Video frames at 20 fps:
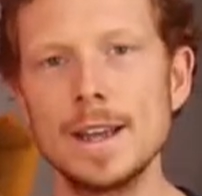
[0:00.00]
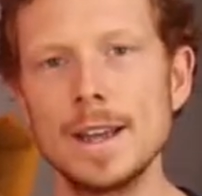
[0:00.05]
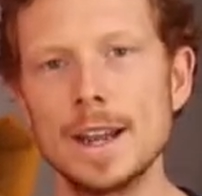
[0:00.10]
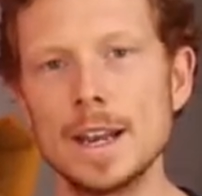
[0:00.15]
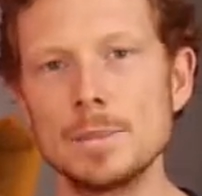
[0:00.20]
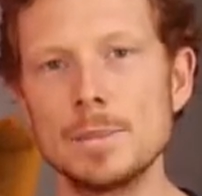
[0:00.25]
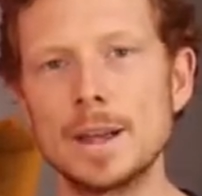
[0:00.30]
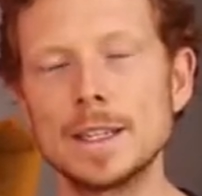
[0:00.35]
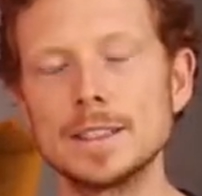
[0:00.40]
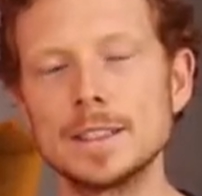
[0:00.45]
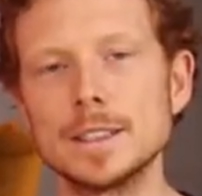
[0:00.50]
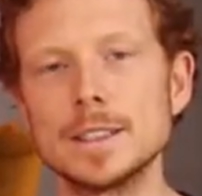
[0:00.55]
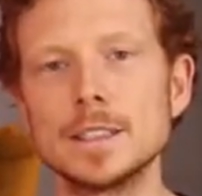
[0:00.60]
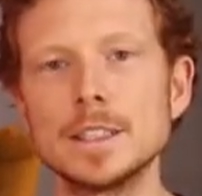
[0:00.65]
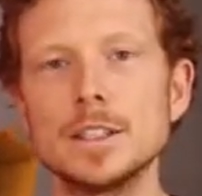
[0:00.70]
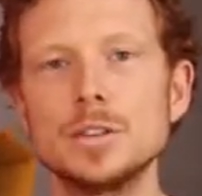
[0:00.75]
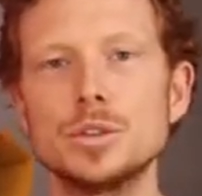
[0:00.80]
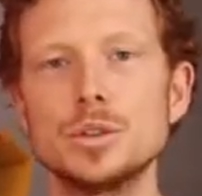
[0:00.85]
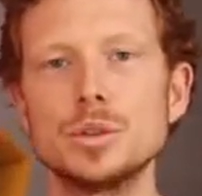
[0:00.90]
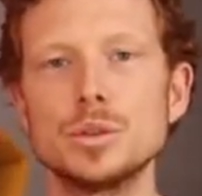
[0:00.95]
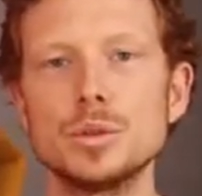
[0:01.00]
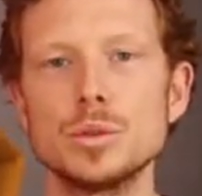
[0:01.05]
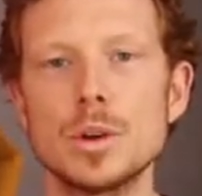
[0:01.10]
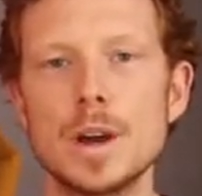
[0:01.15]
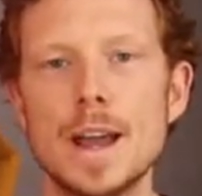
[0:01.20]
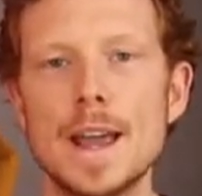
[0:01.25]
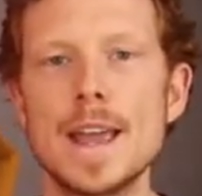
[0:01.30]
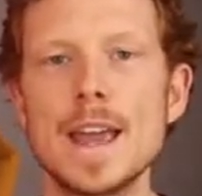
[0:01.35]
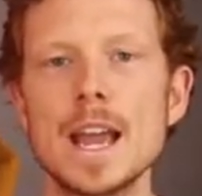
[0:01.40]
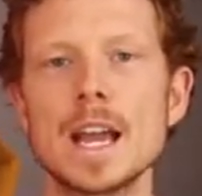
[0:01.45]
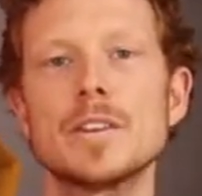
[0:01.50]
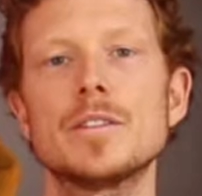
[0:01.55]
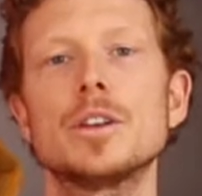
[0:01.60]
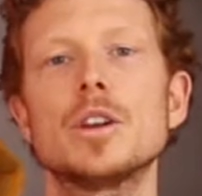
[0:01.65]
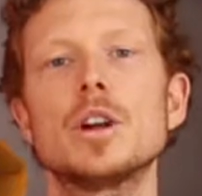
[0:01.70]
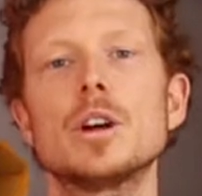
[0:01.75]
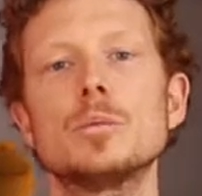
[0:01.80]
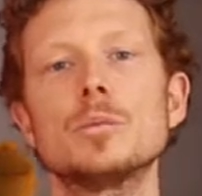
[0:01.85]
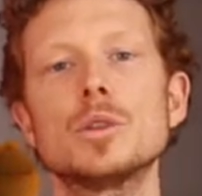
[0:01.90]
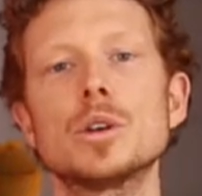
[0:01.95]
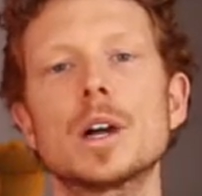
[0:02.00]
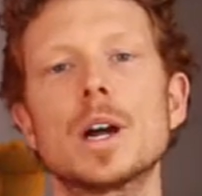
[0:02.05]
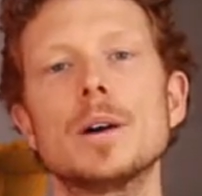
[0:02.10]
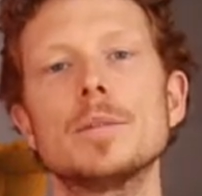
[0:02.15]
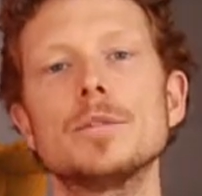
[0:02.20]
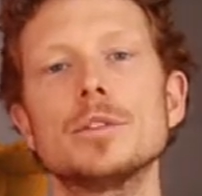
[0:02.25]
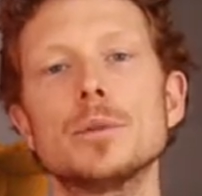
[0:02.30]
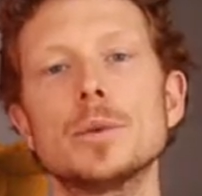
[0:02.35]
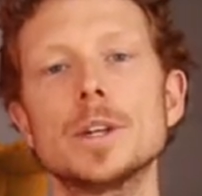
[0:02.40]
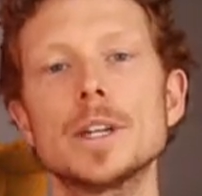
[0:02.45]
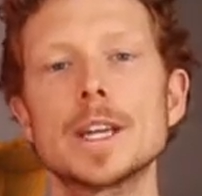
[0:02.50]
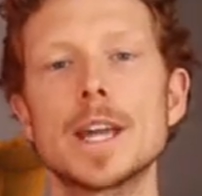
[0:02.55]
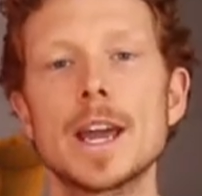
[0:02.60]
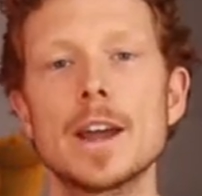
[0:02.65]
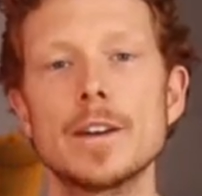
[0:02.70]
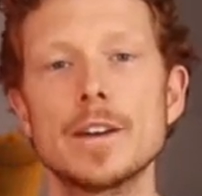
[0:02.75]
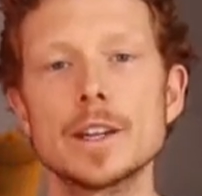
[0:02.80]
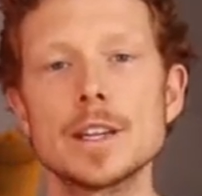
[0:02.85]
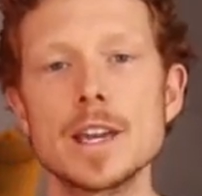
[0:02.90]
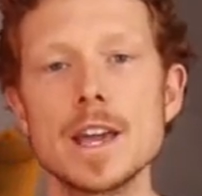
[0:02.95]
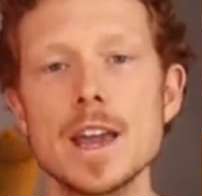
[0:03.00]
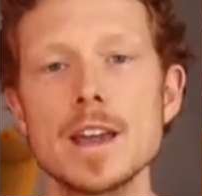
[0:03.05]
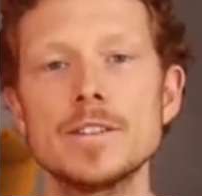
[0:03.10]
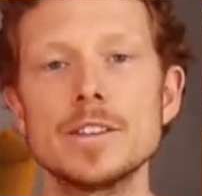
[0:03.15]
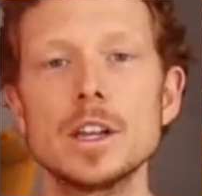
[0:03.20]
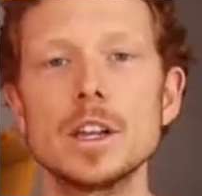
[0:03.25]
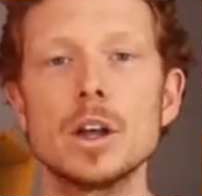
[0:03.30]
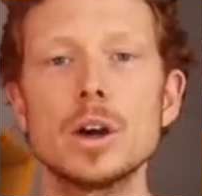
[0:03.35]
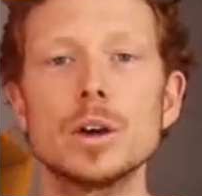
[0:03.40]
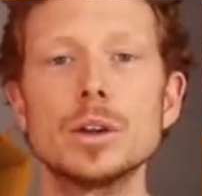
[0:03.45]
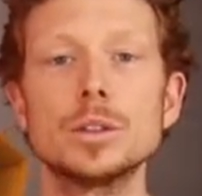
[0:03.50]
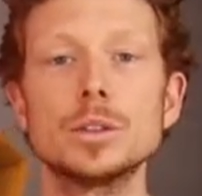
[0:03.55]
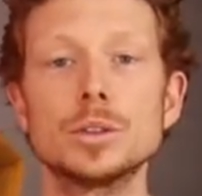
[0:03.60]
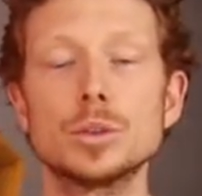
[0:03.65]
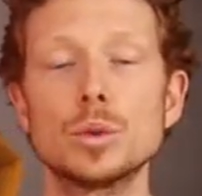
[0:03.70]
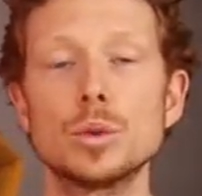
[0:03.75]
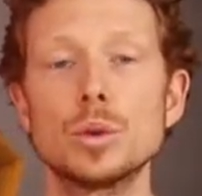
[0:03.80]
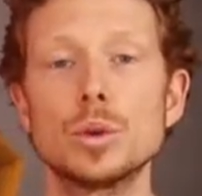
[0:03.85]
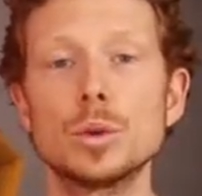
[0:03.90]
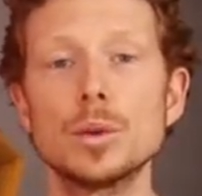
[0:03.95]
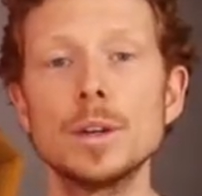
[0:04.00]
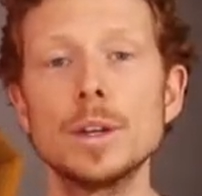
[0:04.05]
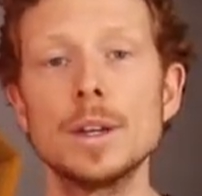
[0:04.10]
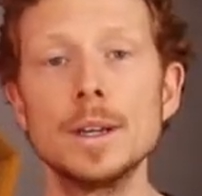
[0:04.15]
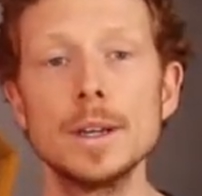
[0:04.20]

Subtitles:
and it basically just gives you a heck of a lot more comfort when you're carrying heavy loads or